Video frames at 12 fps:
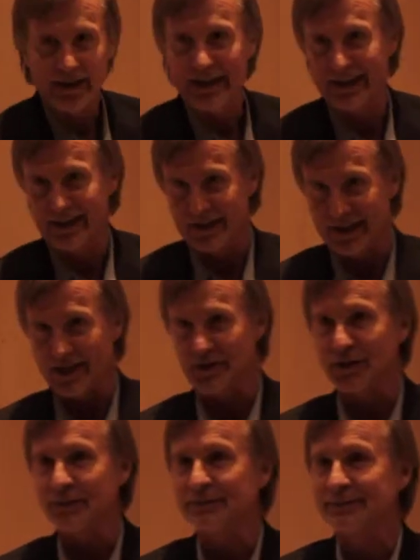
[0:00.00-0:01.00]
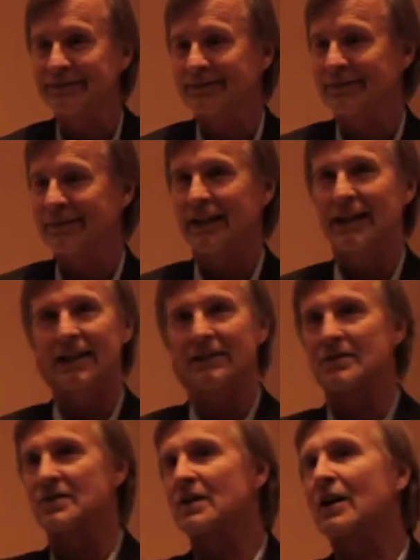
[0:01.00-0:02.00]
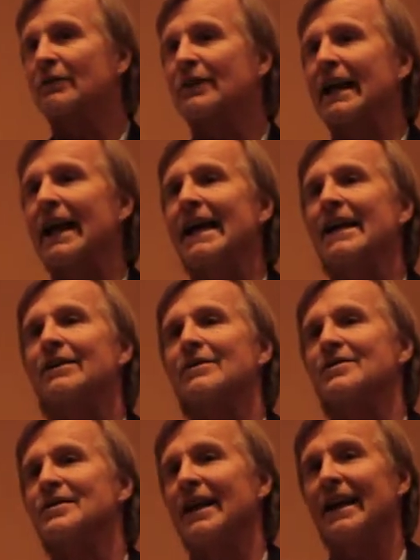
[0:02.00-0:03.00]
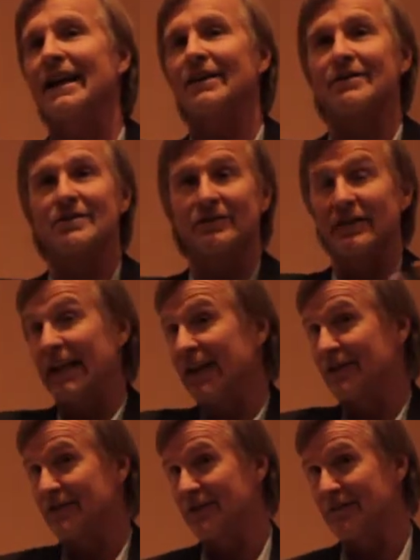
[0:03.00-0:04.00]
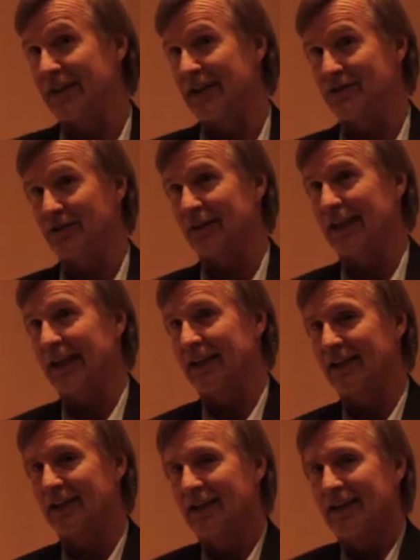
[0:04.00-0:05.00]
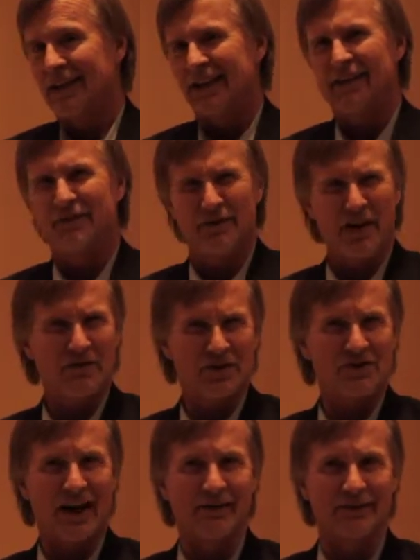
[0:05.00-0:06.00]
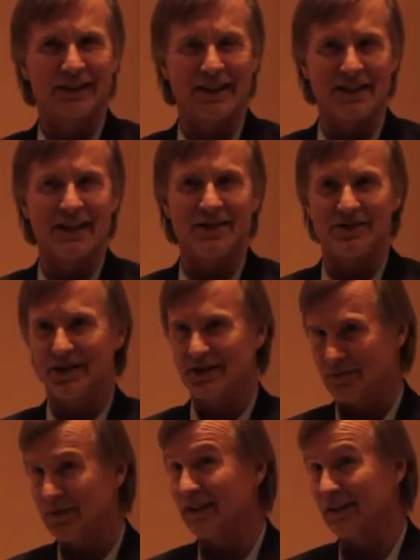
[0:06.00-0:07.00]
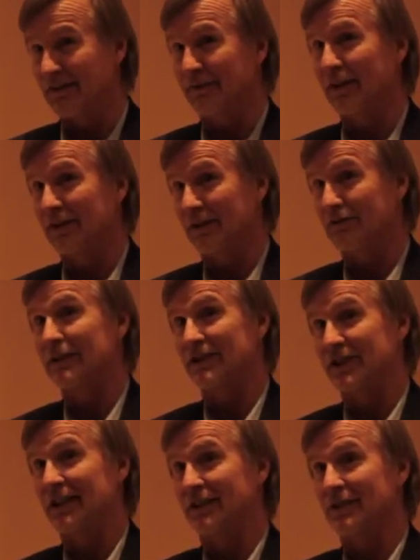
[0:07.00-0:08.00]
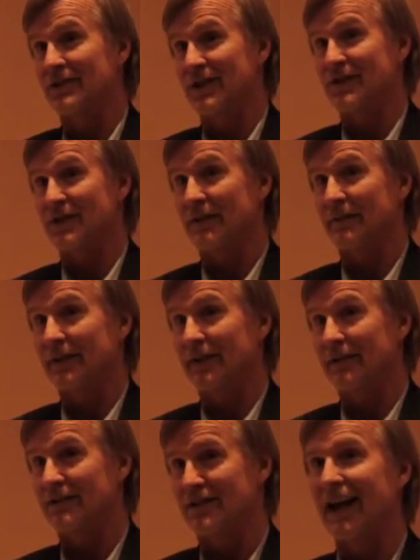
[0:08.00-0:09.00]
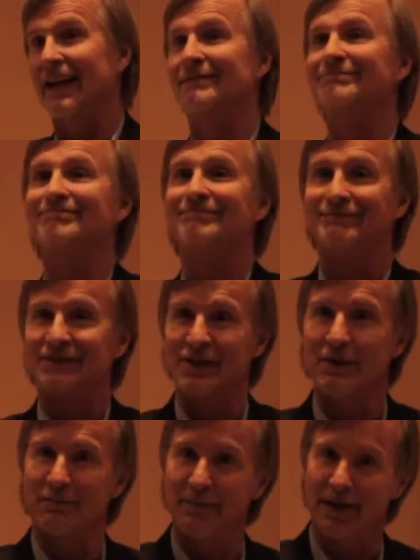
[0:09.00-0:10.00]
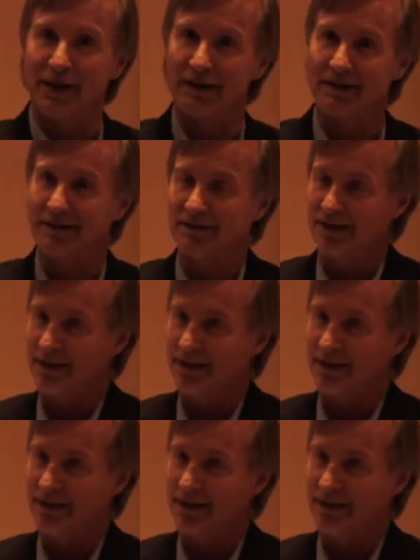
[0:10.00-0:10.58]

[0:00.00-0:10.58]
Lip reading: in the desert and just covering acres and acres and acres of desert land. And if you've ever traveled in the desert, it's really a fairly rich ecosystem. It's not some barren,